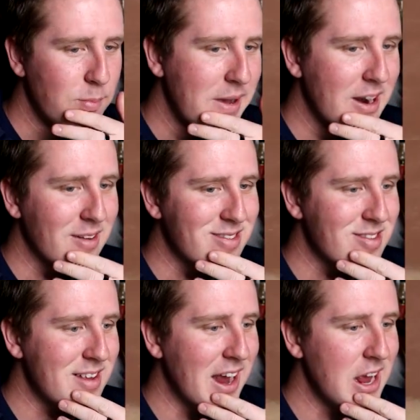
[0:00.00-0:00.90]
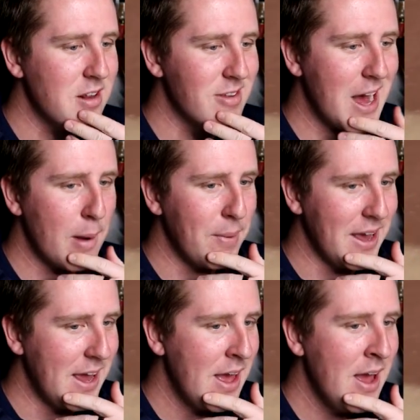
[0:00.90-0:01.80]
Man on second, top
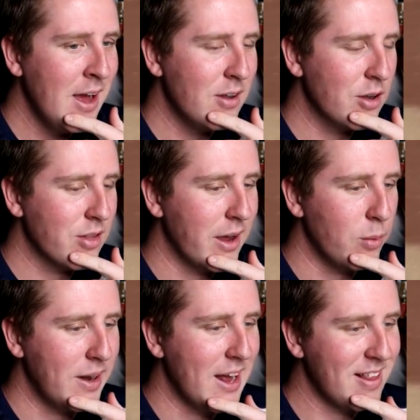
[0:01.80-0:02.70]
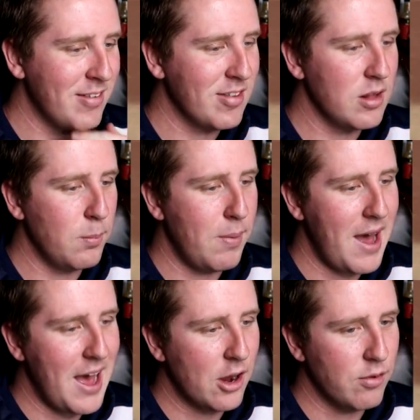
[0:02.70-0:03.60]
eight. Look like we got this in the
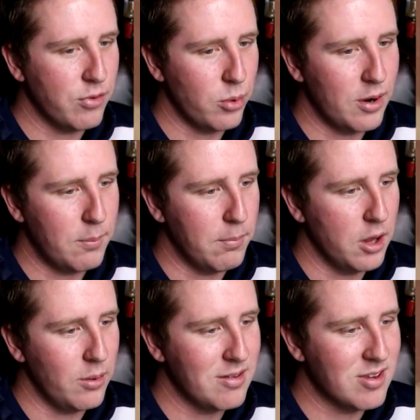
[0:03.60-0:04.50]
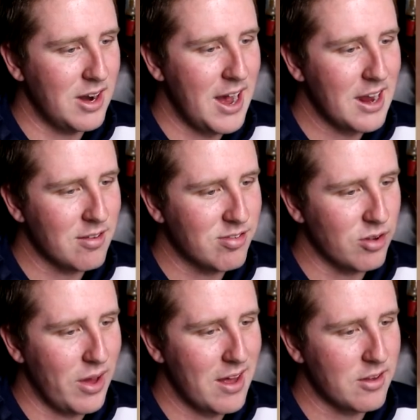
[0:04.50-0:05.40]
bag. Hopefully we don't blow it. Tanaka's
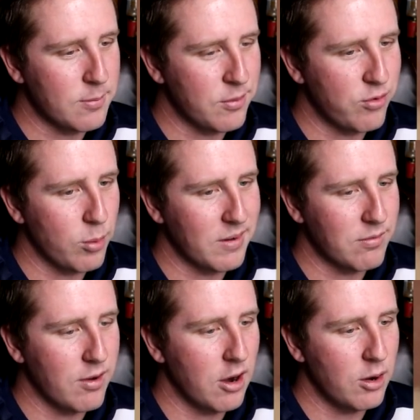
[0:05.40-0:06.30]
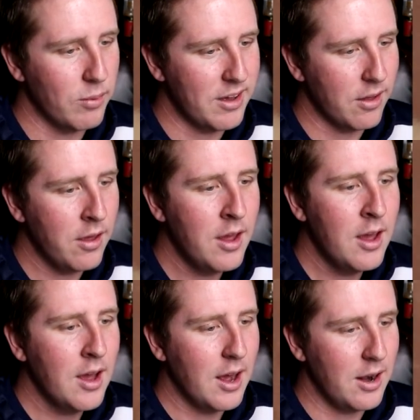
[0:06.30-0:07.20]
still out there performing very well.
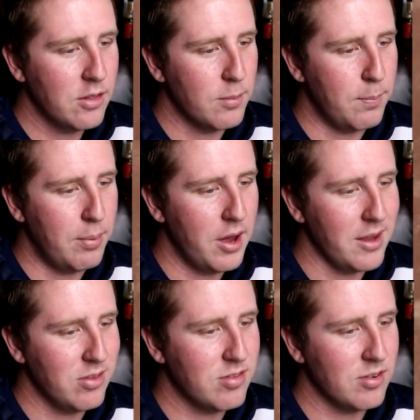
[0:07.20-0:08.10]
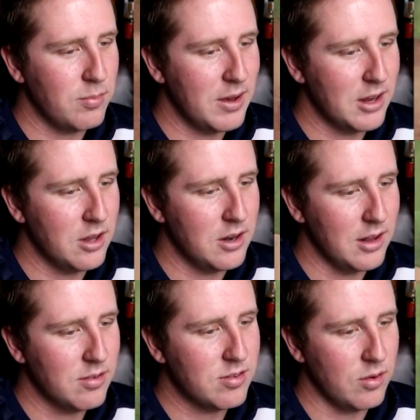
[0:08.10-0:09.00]
Another bunt. My
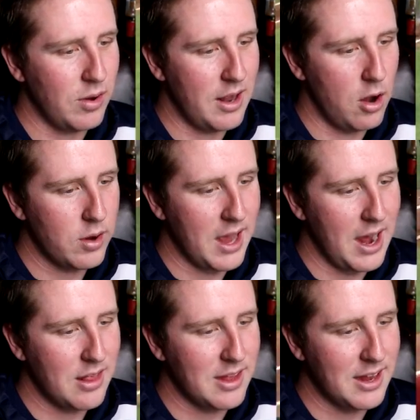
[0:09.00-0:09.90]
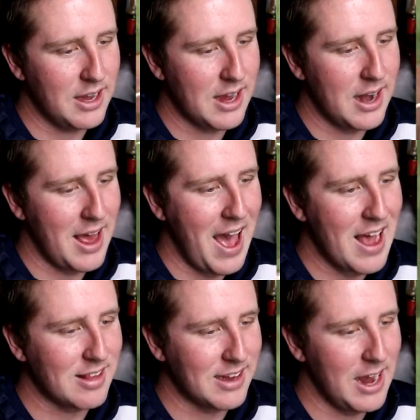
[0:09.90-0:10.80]
goodness. So oh, I, okay, I think he kind of
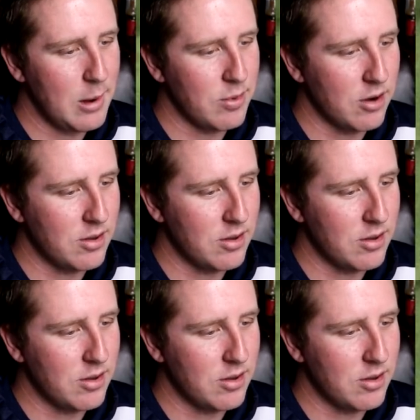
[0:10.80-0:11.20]
hacked the game there.